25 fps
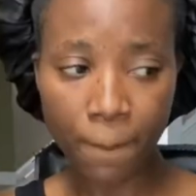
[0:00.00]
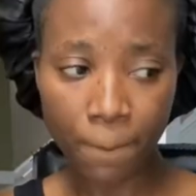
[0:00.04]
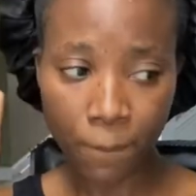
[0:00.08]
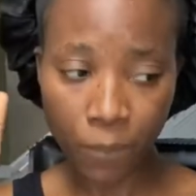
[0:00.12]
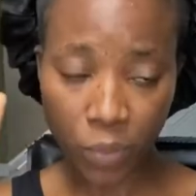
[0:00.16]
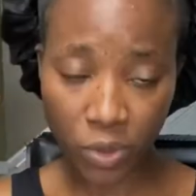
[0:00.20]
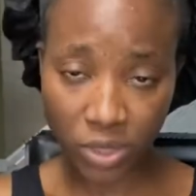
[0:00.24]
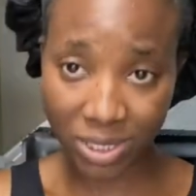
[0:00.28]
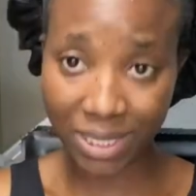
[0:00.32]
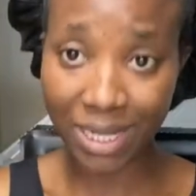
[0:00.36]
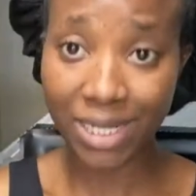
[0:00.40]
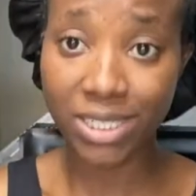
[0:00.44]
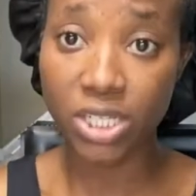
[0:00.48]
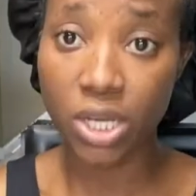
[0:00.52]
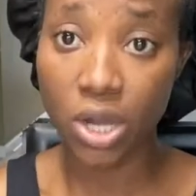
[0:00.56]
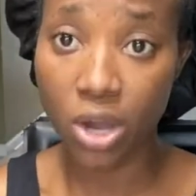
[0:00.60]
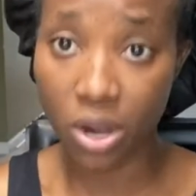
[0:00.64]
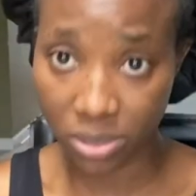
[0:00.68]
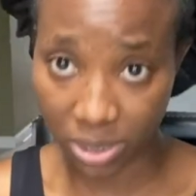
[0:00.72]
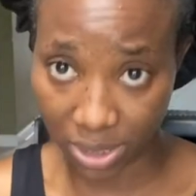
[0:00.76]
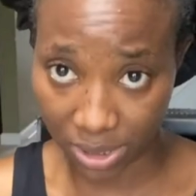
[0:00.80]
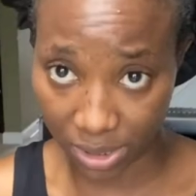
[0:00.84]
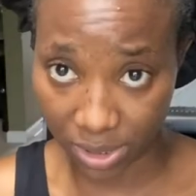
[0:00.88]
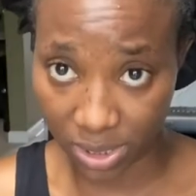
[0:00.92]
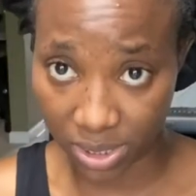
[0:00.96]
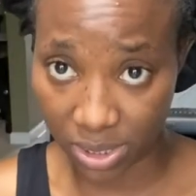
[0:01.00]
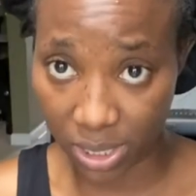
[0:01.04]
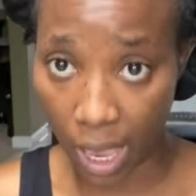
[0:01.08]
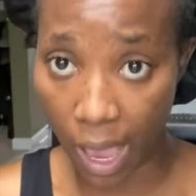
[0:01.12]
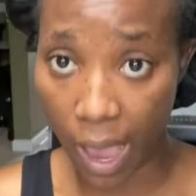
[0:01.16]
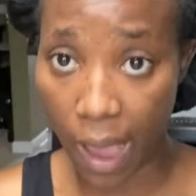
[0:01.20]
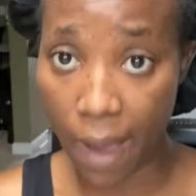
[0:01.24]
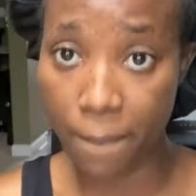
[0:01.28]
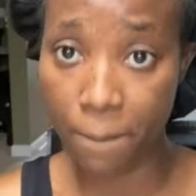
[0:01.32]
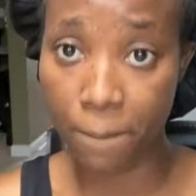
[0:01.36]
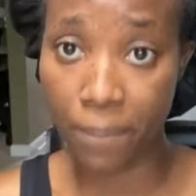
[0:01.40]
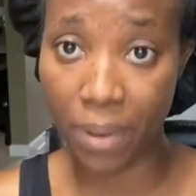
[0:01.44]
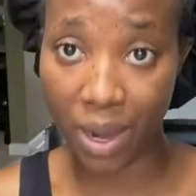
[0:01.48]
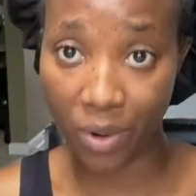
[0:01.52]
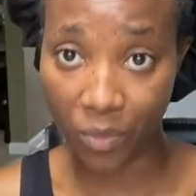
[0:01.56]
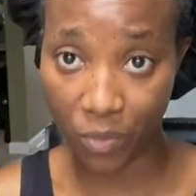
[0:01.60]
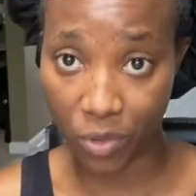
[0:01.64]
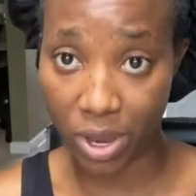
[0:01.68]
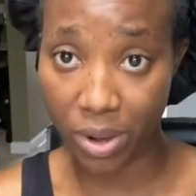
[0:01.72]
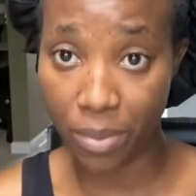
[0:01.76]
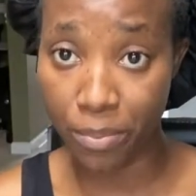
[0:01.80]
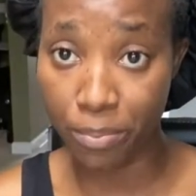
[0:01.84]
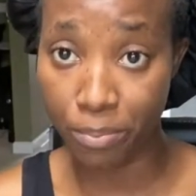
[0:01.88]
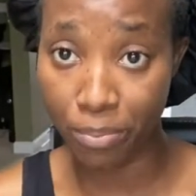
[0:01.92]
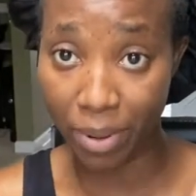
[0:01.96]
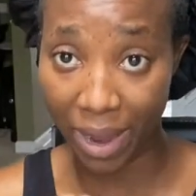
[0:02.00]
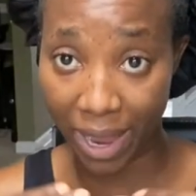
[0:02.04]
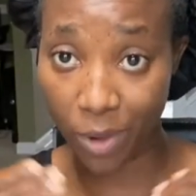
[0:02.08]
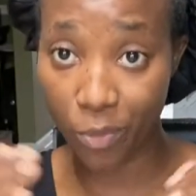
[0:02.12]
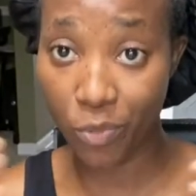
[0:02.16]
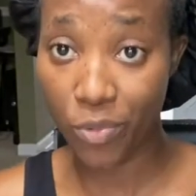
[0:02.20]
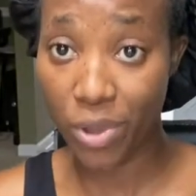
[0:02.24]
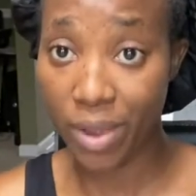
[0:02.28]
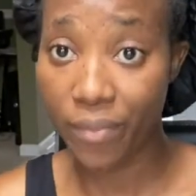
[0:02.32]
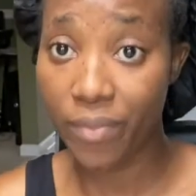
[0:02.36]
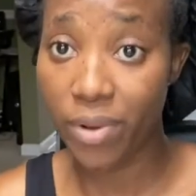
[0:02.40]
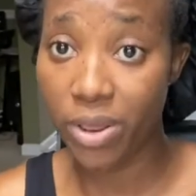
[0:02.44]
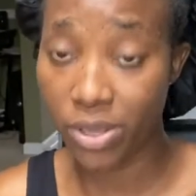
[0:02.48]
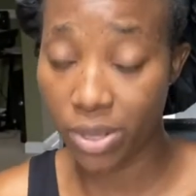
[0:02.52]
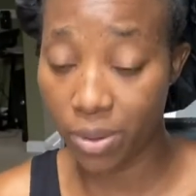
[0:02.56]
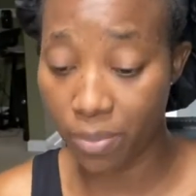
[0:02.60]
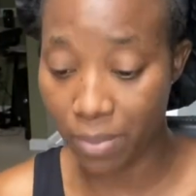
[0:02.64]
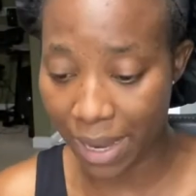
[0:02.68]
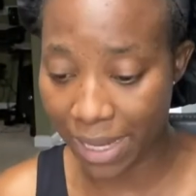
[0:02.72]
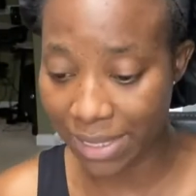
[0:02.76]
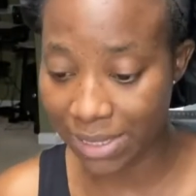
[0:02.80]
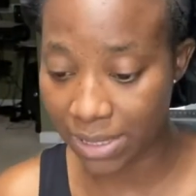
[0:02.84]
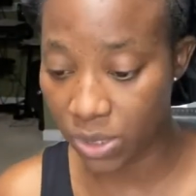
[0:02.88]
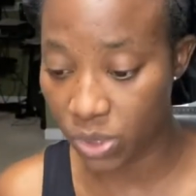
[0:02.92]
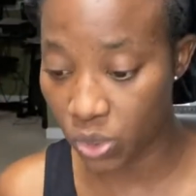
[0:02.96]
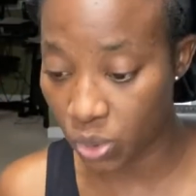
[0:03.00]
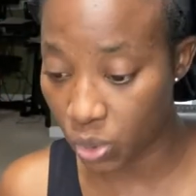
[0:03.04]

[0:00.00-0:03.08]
protect others by wearing your mask.